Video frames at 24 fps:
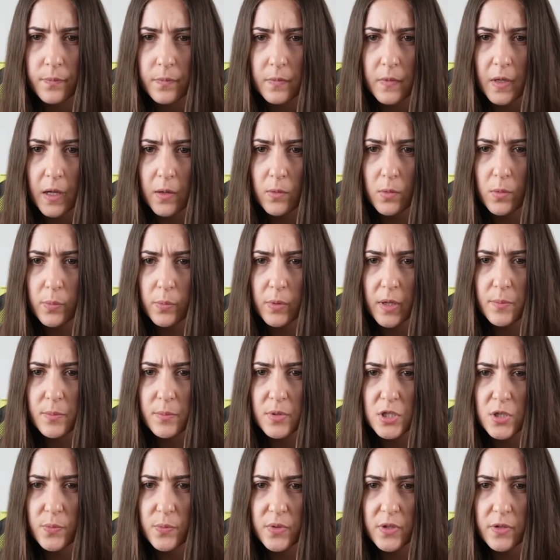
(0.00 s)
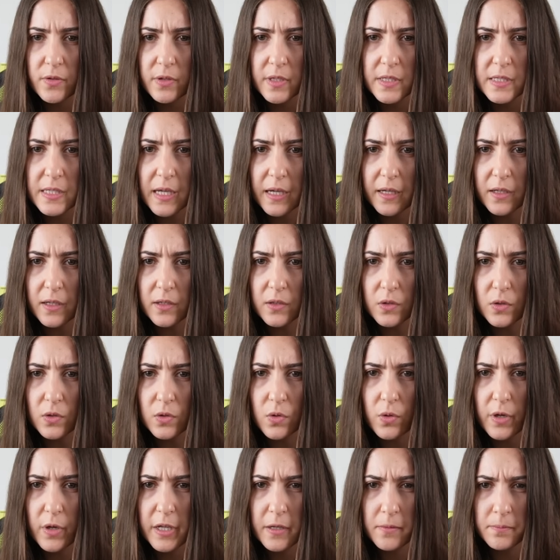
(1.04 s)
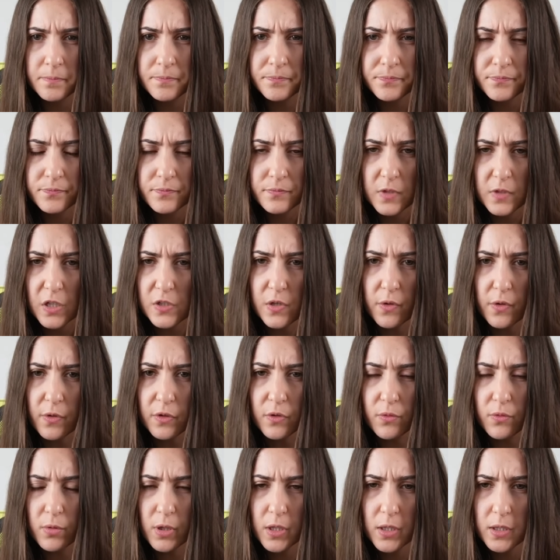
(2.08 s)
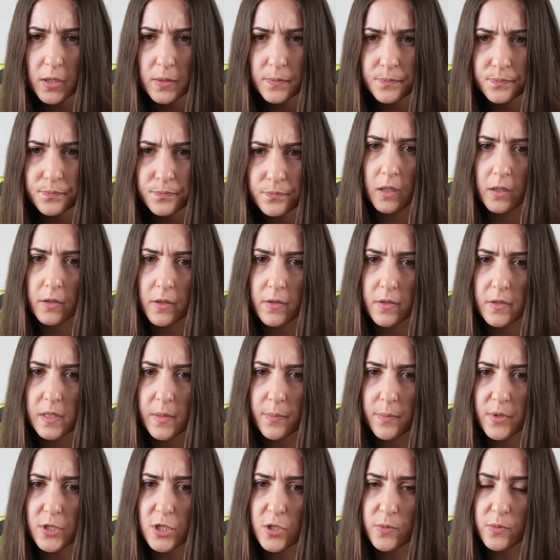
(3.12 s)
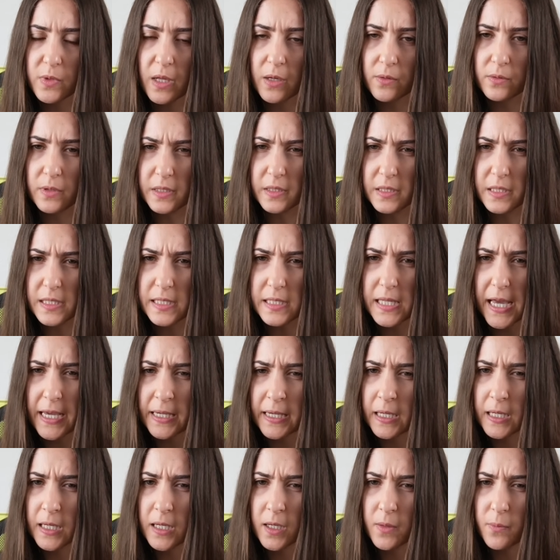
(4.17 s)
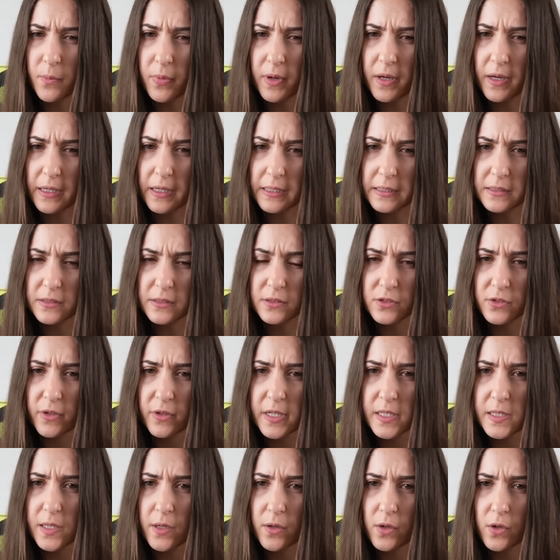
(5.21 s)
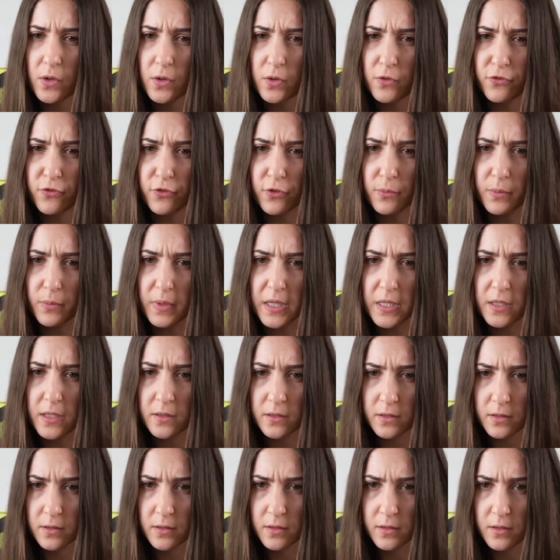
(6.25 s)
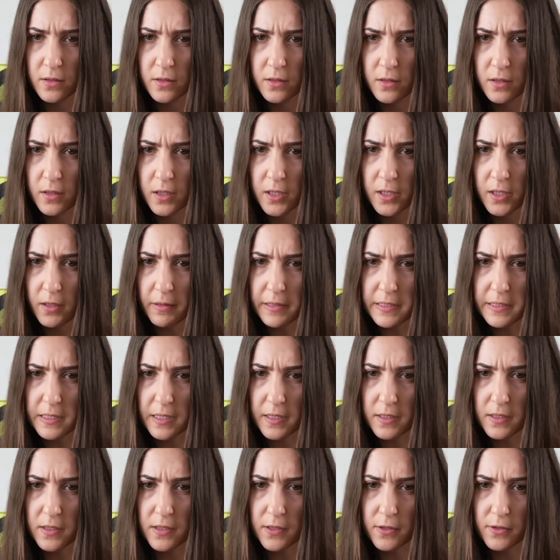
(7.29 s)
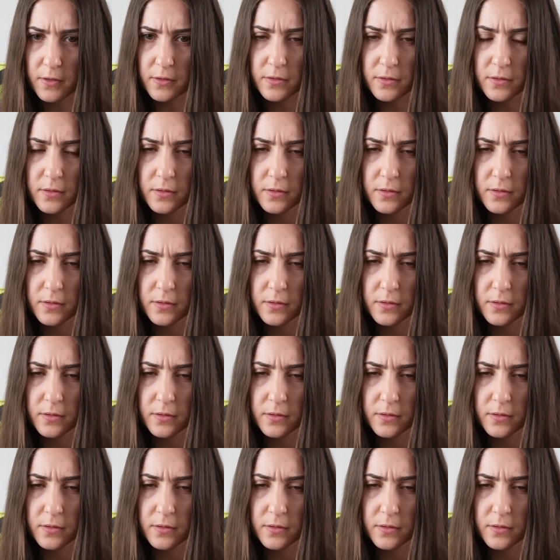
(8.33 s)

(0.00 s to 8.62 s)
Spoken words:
I will play bishop here attacking the queen. Sorry, the rook. There is a bishop now that is hanging, but trades are good for me. And now I take here.